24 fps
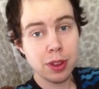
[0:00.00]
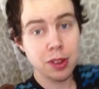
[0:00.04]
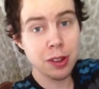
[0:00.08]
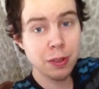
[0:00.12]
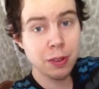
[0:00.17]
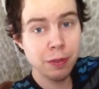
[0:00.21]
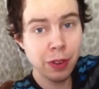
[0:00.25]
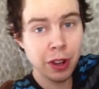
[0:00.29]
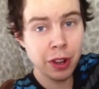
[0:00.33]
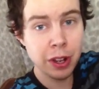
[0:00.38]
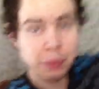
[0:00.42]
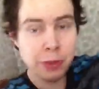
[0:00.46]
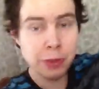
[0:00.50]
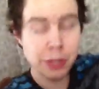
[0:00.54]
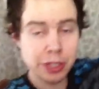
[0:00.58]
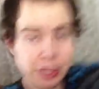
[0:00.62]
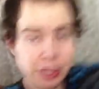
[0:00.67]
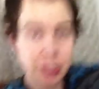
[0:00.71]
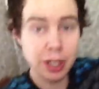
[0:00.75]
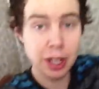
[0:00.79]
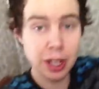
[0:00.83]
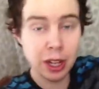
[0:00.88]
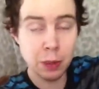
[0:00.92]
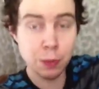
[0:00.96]
And vitamin
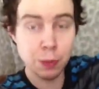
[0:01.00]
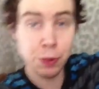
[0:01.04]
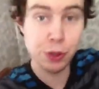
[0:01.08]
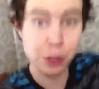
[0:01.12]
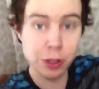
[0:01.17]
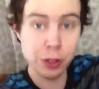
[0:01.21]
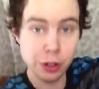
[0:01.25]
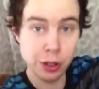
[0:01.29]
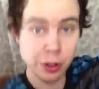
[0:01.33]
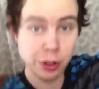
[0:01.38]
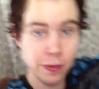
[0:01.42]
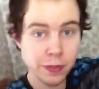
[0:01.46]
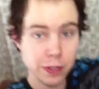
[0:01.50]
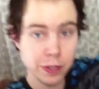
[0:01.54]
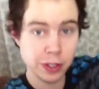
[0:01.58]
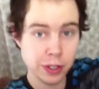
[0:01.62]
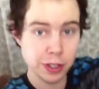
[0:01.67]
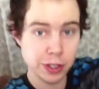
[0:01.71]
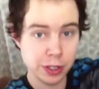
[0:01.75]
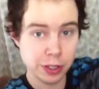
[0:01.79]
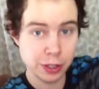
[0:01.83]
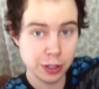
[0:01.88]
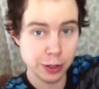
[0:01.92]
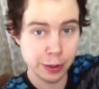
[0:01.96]
C helps the nervous
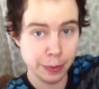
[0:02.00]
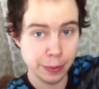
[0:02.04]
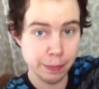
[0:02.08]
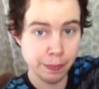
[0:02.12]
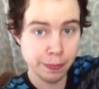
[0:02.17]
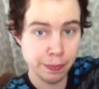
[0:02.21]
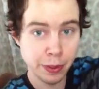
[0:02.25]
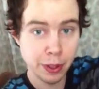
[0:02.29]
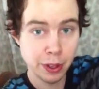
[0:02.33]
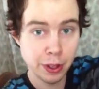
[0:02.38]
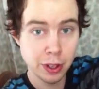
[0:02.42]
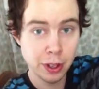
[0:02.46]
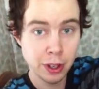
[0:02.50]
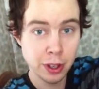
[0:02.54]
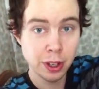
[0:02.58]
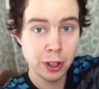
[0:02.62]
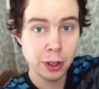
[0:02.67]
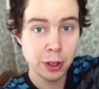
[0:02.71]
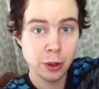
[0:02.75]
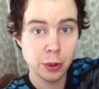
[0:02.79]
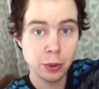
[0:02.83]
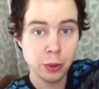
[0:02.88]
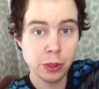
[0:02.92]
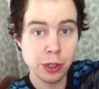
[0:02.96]
system,
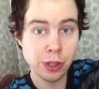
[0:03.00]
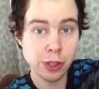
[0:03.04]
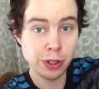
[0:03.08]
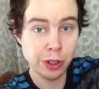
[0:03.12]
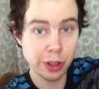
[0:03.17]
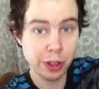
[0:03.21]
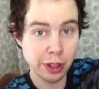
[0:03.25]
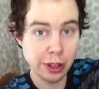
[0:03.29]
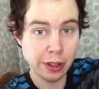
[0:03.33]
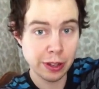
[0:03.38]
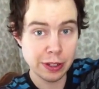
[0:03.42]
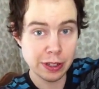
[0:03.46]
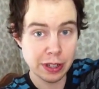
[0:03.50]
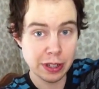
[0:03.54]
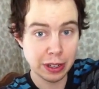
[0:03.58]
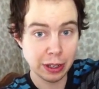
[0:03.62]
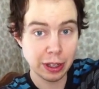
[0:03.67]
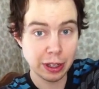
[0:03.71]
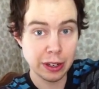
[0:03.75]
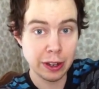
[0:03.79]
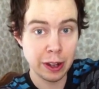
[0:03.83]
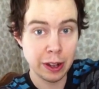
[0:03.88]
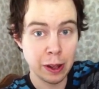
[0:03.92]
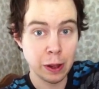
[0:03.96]
which thus
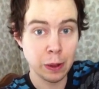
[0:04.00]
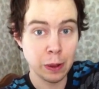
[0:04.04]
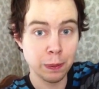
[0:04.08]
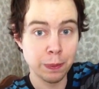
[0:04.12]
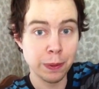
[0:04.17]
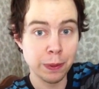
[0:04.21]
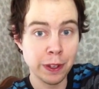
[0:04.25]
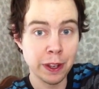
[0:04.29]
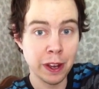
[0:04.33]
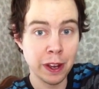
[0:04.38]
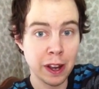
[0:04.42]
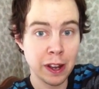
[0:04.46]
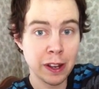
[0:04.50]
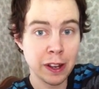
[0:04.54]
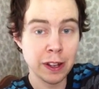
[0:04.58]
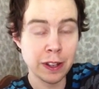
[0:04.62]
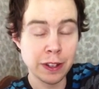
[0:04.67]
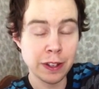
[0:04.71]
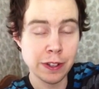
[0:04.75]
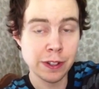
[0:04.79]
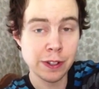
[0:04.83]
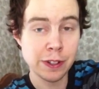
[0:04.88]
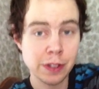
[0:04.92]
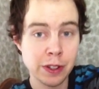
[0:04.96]
can help the
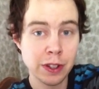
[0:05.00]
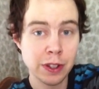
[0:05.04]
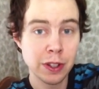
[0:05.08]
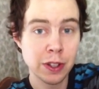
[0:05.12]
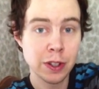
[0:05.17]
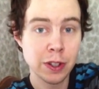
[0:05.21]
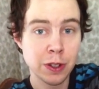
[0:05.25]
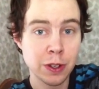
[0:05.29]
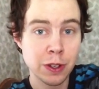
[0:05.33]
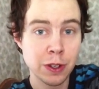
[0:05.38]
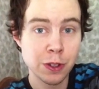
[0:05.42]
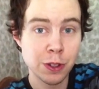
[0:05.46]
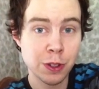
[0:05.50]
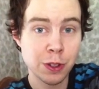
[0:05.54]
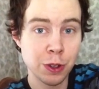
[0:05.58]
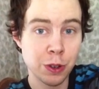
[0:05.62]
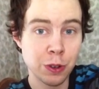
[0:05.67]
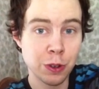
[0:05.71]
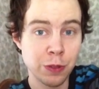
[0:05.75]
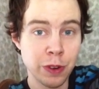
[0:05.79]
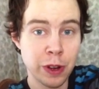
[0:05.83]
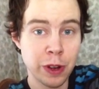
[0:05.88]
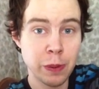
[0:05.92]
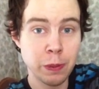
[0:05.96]
eyes.
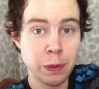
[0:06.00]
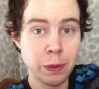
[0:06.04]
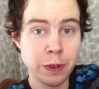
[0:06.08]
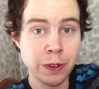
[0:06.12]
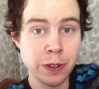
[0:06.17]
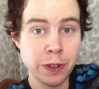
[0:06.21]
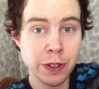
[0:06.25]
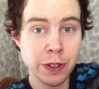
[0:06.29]
So vitamin